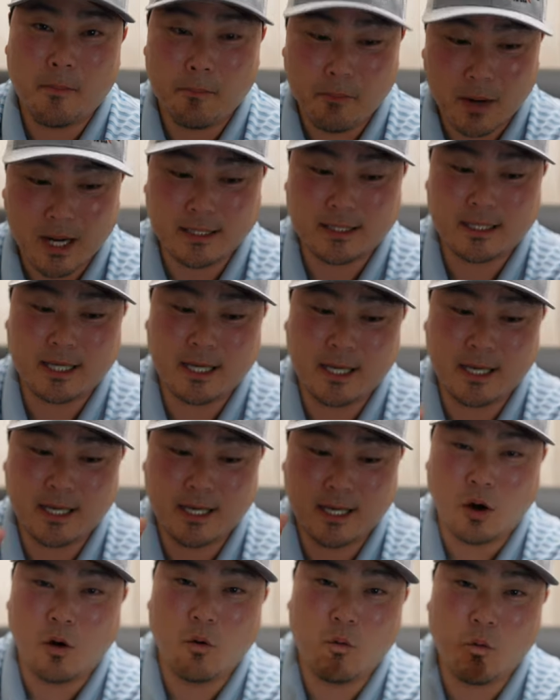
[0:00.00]
But
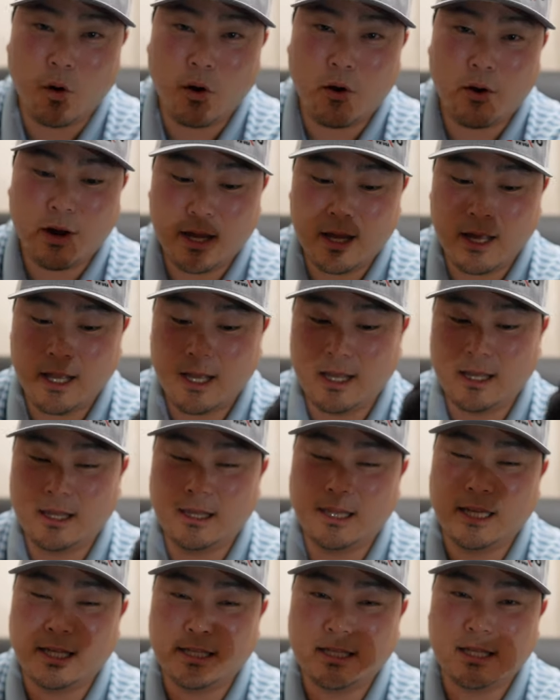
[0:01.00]
don't worry,
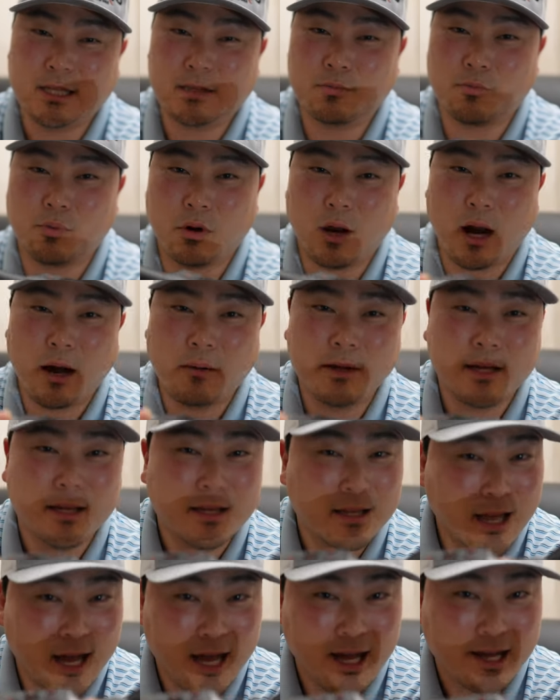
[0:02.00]
this is probably
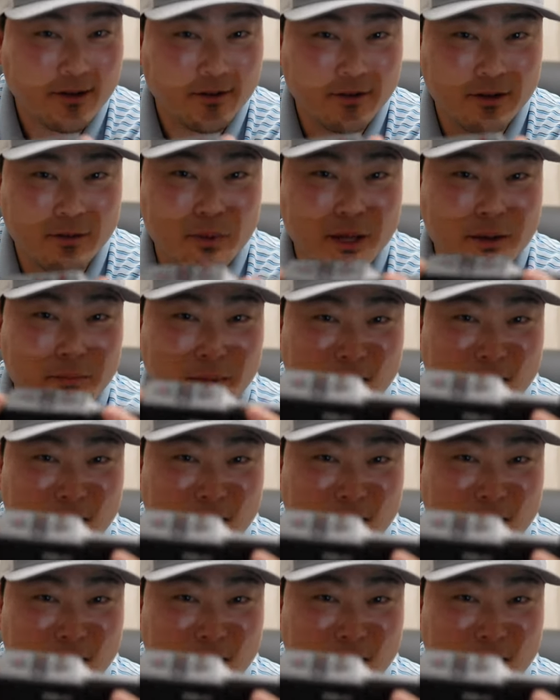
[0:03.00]
not going to be